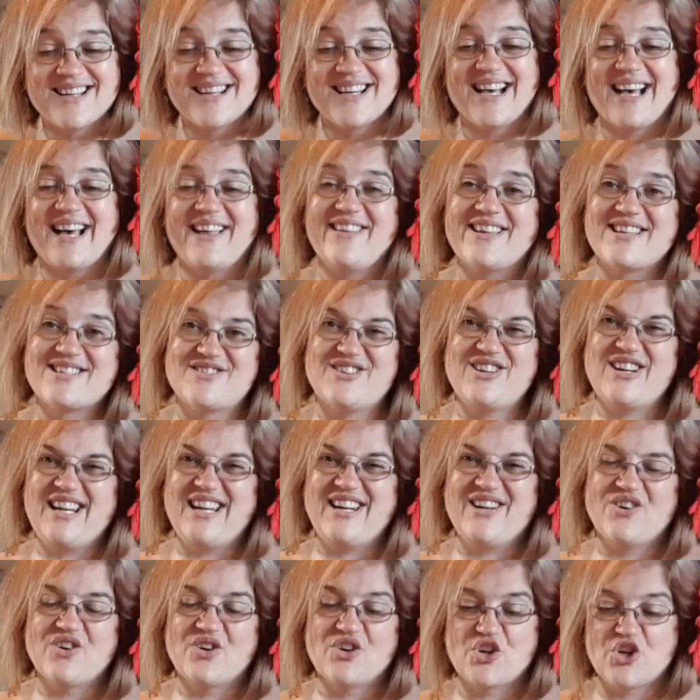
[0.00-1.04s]
and that's really
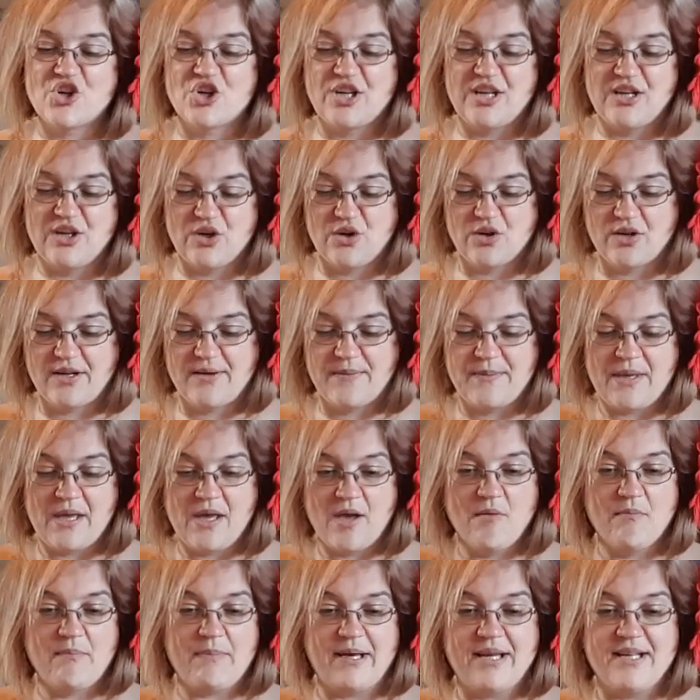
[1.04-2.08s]
not a good look.
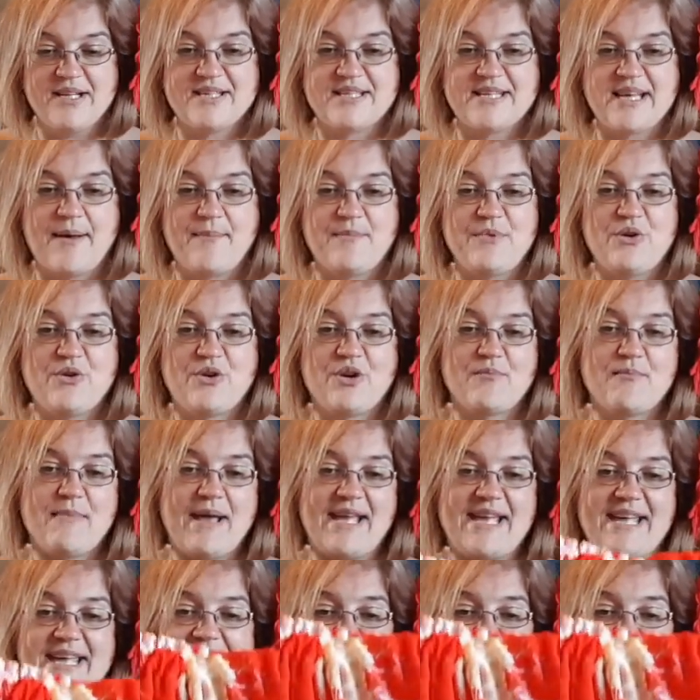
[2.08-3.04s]
But you can make